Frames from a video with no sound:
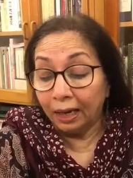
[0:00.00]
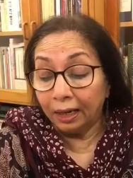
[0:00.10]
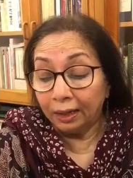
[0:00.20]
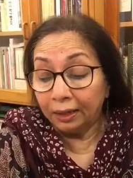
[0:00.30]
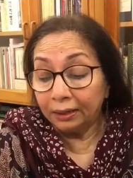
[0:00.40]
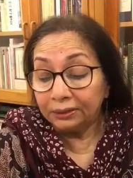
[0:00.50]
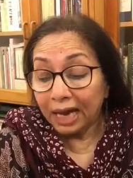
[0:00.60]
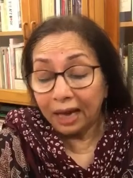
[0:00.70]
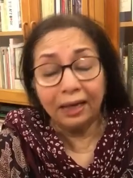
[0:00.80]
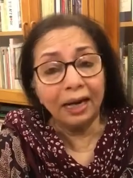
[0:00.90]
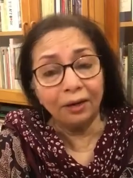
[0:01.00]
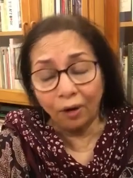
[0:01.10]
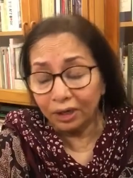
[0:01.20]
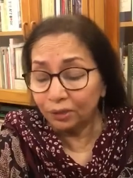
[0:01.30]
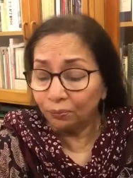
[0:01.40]
uh, Jahanara
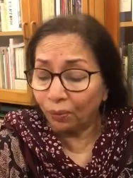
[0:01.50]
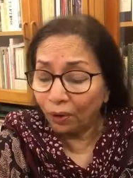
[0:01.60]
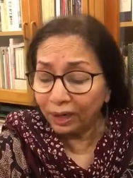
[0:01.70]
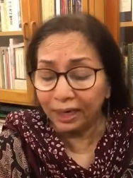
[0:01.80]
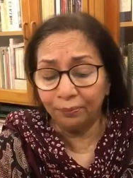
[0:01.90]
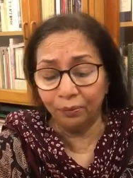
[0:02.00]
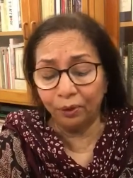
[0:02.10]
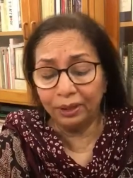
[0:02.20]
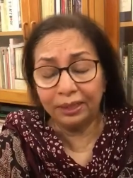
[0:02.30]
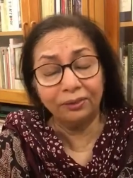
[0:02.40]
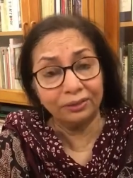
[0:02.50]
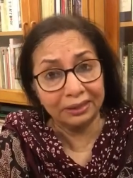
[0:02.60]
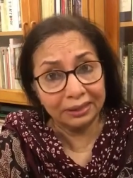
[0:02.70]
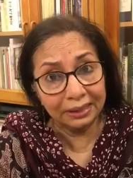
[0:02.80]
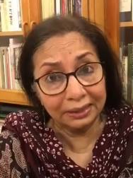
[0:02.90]
got more and more
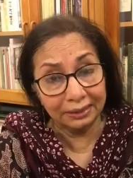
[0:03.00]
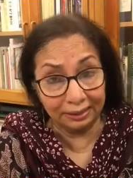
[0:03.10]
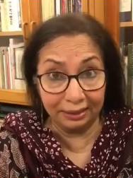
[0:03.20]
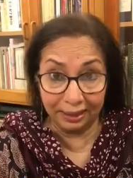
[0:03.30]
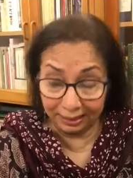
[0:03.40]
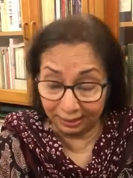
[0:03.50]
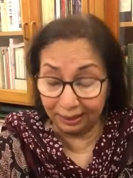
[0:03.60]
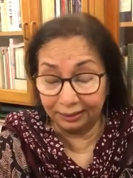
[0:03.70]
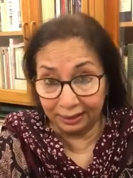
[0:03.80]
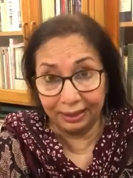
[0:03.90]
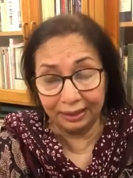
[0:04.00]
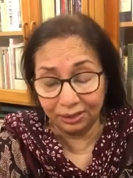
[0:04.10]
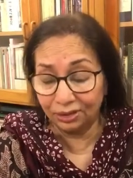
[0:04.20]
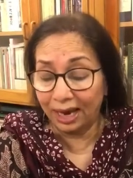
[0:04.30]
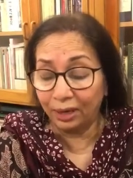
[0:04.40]
interested in, in the
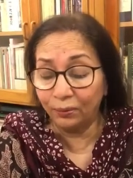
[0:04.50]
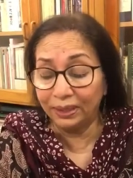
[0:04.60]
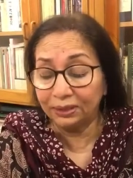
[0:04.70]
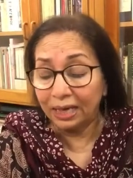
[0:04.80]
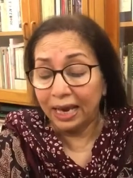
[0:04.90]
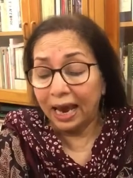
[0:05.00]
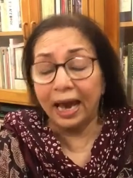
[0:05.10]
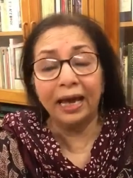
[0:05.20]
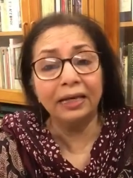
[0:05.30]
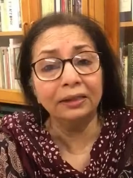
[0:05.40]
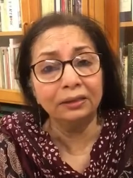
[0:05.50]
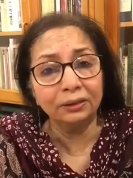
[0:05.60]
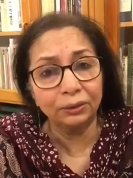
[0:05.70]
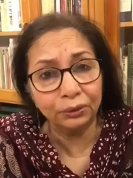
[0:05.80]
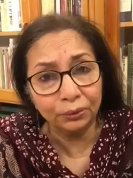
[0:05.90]
English language and
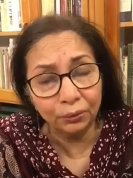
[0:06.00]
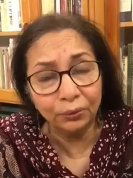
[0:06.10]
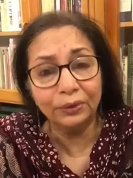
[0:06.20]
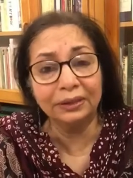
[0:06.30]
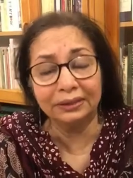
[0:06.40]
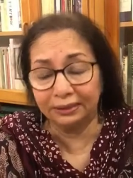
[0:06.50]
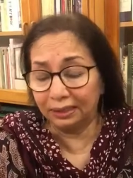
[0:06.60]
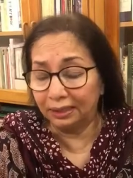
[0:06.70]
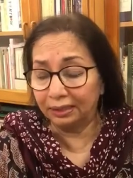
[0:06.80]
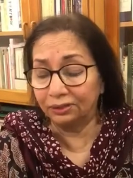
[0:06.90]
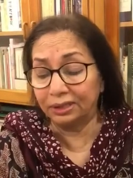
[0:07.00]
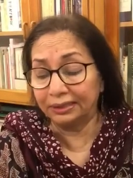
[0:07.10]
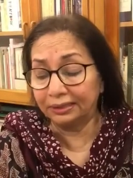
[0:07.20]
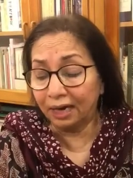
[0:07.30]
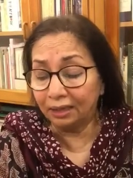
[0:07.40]
soon she
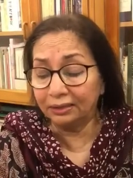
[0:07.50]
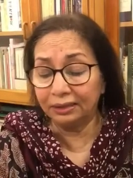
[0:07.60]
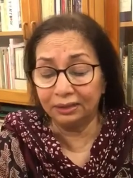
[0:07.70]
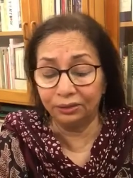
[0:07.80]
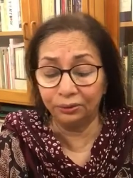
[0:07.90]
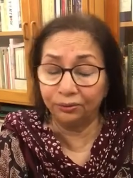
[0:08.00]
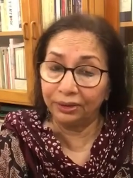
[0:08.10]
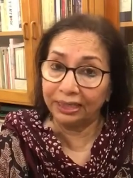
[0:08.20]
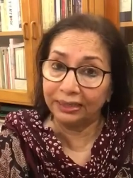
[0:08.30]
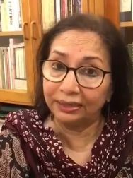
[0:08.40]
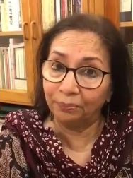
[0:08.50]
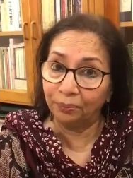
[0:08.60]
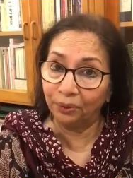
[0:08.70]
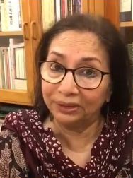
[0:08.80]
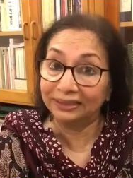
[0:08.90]
started to read the
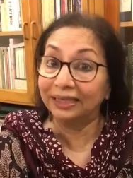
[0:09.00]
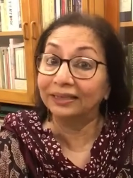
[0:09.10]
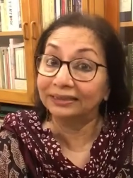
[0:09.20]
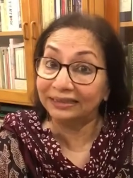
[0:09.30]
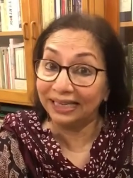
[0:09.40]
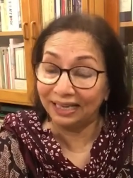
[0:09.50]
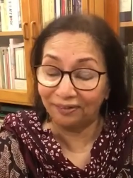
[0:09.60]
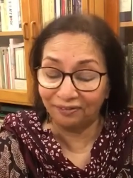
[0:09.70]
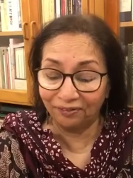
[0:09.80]
books herself.